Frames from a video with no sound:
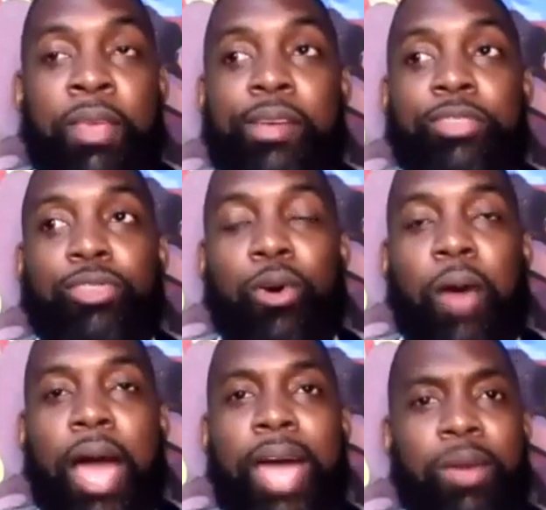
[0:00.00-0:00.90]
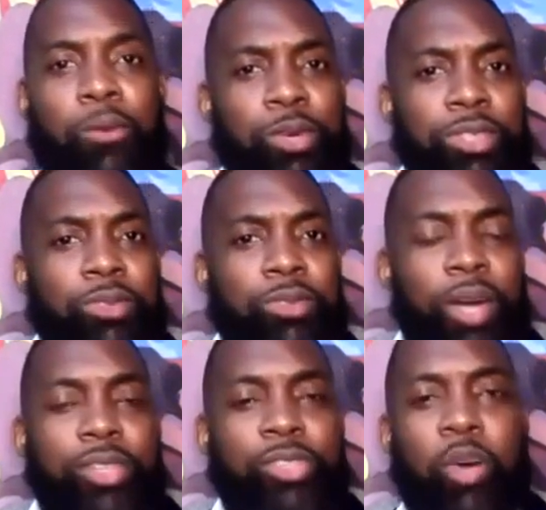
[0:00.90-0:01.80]
So I wouldn't
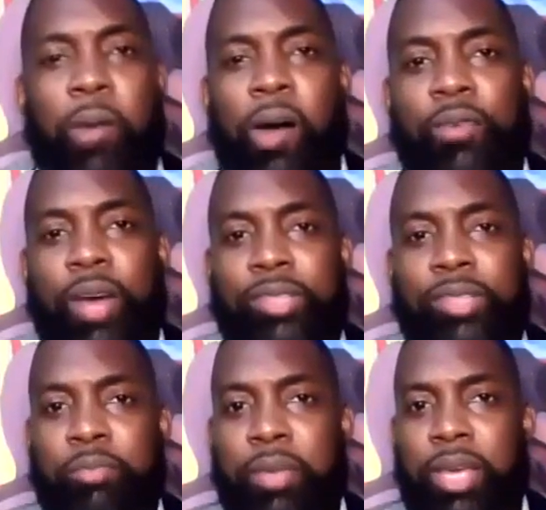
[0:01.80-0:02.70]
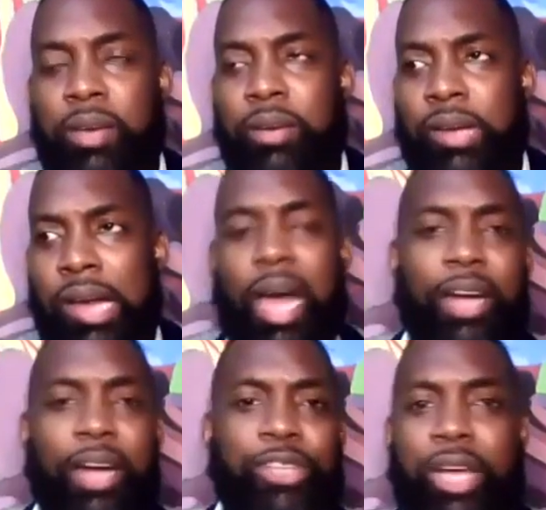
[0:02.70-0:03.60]
want to come off as being
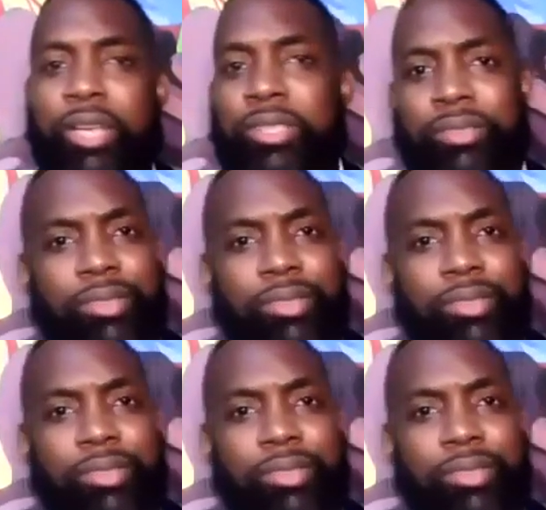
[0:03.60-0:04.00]
harsh and